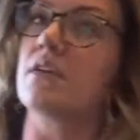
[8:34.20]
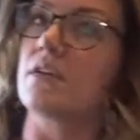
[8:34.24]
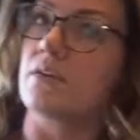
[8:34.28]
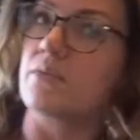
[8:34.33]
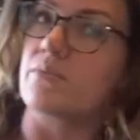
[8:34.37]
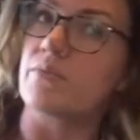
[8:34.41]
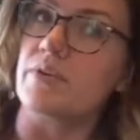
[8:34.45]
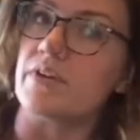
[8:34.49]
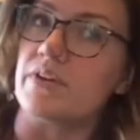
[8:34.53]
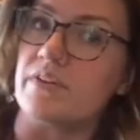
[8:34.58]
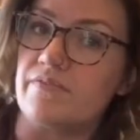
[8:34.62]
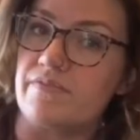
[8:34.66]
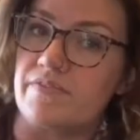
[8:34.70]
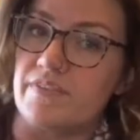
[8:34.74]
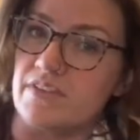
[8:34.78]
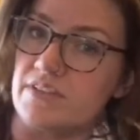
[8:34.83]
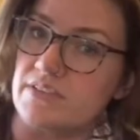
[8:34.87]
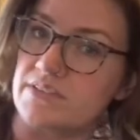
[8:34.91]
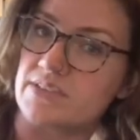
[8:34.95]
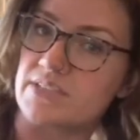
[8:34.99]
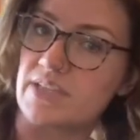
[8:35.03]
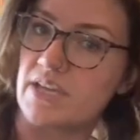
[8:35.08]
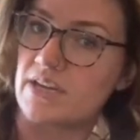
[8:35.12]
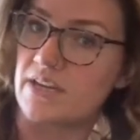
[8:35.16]
when it
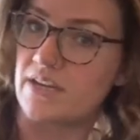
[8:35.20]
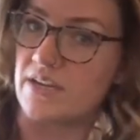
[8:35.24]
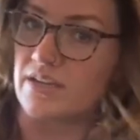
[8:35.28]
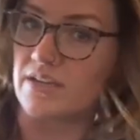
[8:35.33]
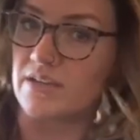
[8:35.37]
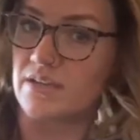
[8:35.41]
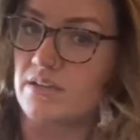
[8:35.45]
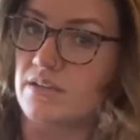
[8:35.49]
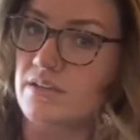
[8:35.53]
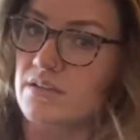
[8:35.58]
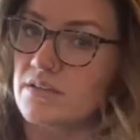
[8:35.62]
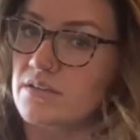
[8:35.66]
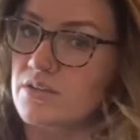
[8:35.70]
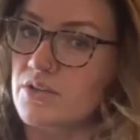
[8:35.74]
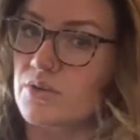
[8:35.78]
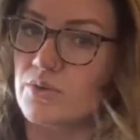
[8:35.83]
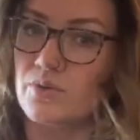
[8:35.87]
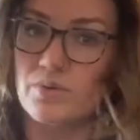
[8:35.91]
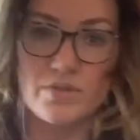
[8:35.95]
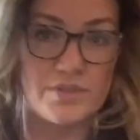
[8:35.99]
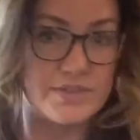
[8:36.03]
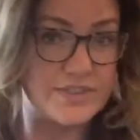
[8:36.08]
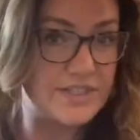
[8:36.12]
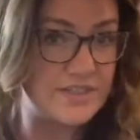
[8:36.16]
feels kind of
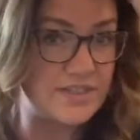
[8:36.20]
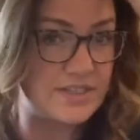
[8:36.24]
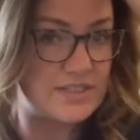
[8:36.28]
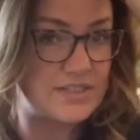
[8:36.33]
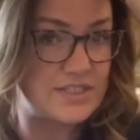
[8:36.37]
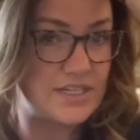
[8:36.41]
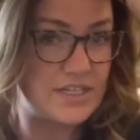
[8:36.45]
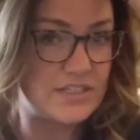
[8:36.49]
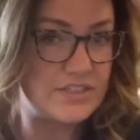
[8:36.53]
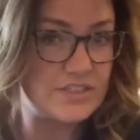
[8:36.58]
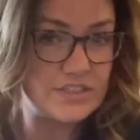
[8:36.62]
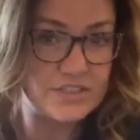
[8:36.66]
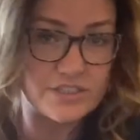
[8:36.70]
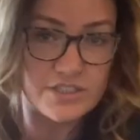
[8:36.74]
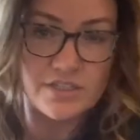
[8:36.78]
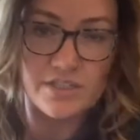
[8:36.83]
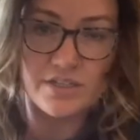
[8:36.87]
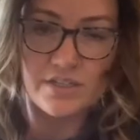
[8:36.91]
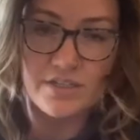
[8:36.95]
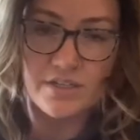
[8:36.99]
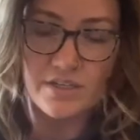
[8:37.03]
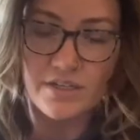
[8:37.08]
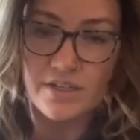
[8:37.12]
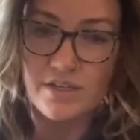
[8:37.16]
cool to the touch,
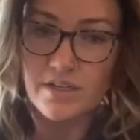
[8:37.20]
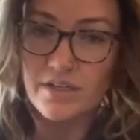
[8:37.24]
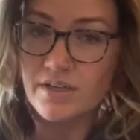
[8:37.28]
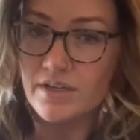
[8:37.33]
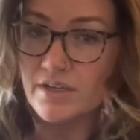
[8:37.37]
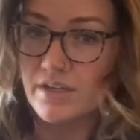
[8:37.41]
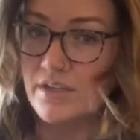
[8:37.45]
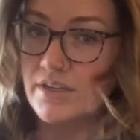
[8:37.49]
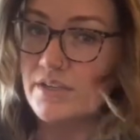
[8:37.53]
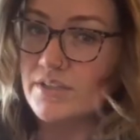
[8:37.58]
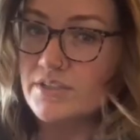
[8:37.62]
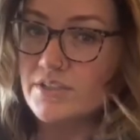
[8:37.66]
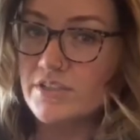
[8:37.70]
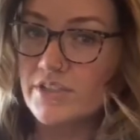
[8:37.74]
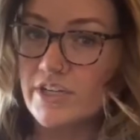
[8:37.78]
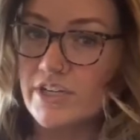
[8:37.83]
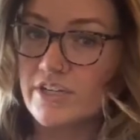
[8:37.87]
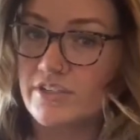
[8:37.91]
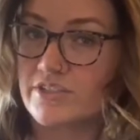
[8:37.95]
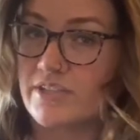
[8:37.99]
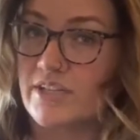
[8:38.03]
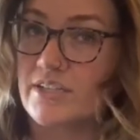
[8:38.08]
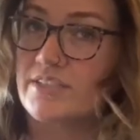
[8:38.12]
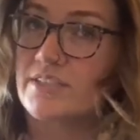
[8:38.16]
so your
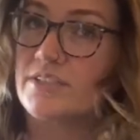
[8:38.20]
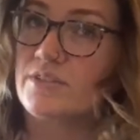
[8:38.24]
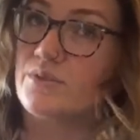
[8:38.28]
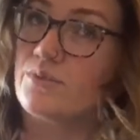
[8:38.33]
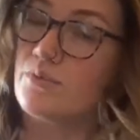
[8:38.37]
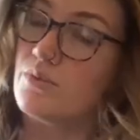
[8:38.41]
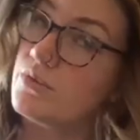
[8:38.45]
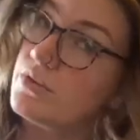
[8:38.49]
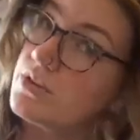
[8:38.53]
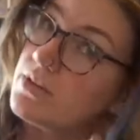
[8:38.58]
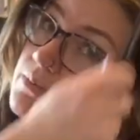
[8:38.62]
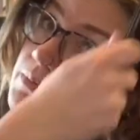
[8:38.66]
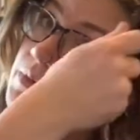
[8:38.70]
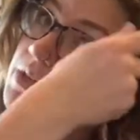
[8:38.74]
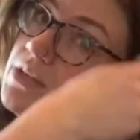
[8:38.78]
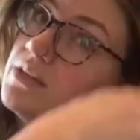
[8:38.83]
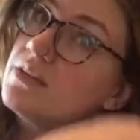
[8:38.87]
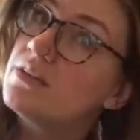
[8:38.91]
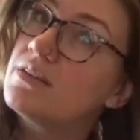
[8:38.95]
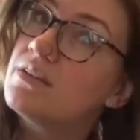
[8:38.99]
hair's not still warm,